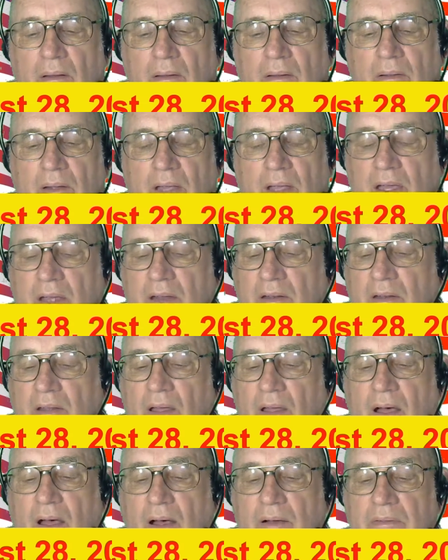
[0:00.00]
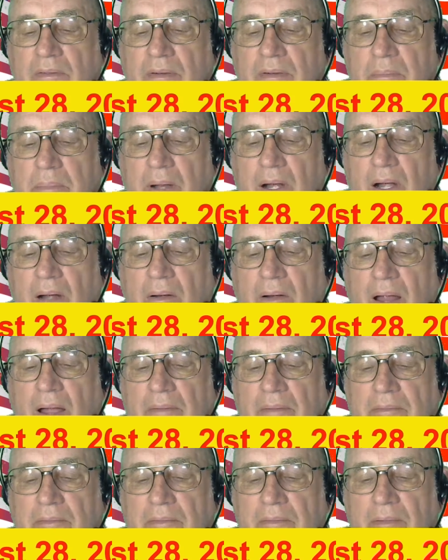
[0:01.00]
End of paragraph.
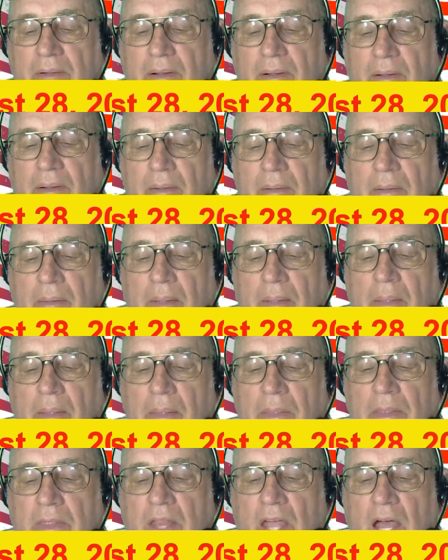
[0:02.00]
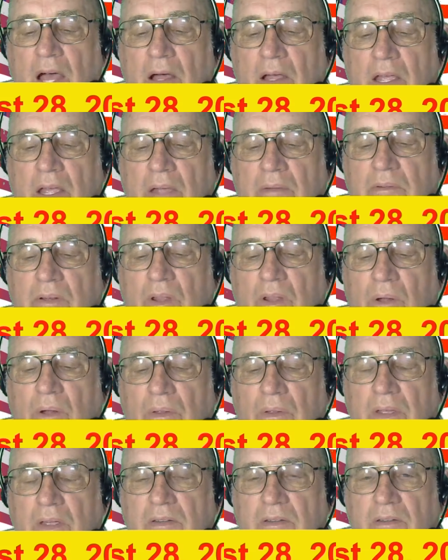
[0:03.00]
Now, even though
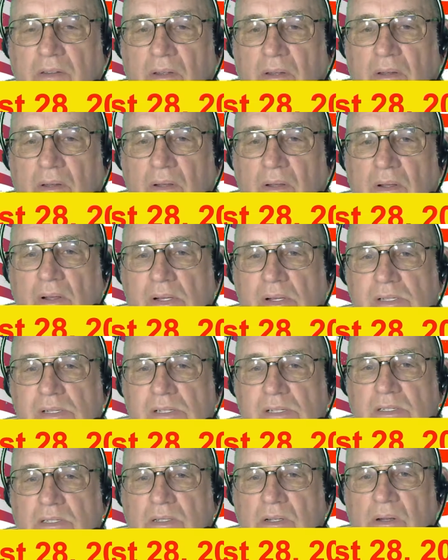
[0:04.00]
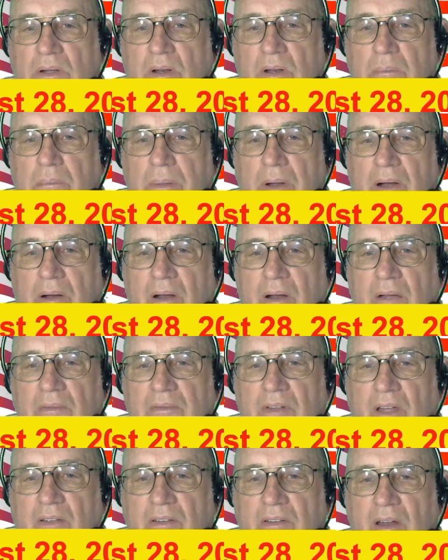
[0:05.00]
this paragraph
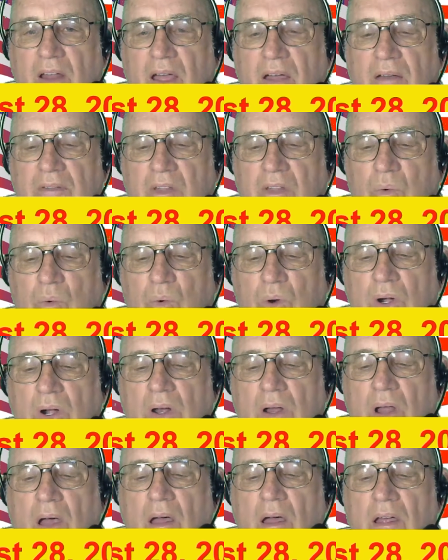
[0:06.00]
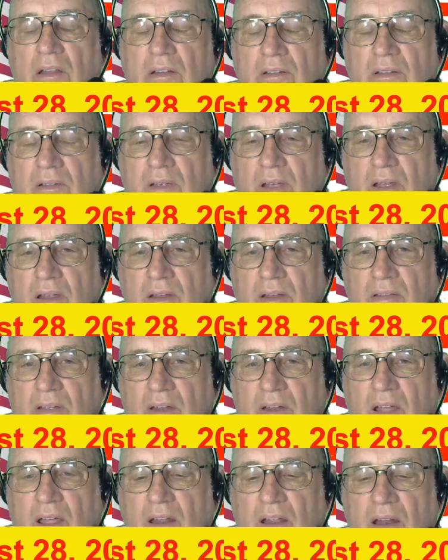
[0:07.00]
doesn't have the word
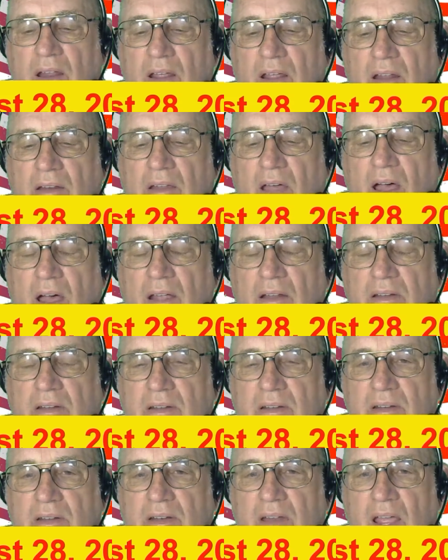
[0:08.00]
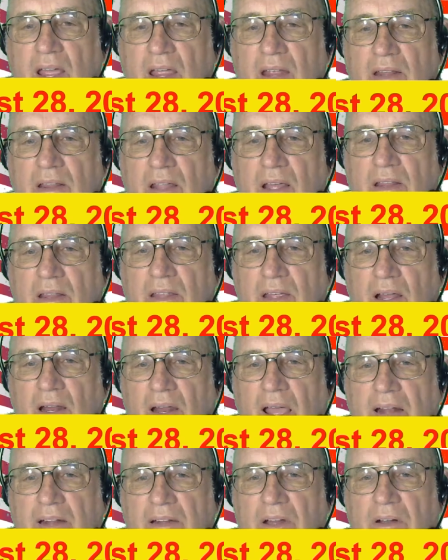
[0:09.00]
citizen in it, it does state that the
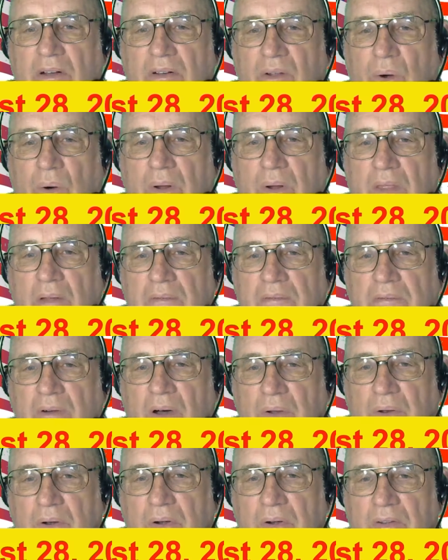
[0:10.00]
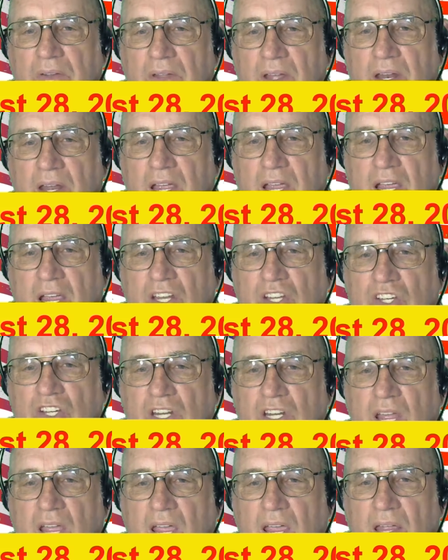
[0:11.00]
electors or the voters in each
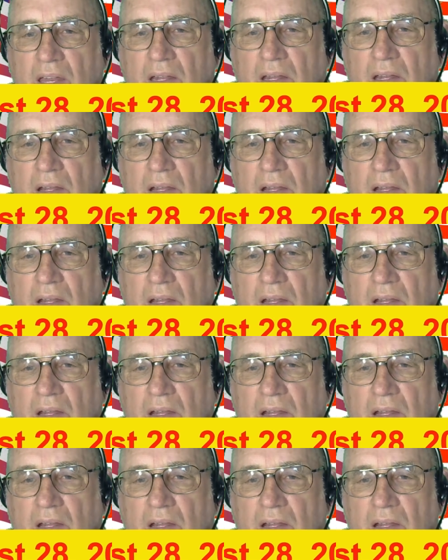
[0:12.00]
state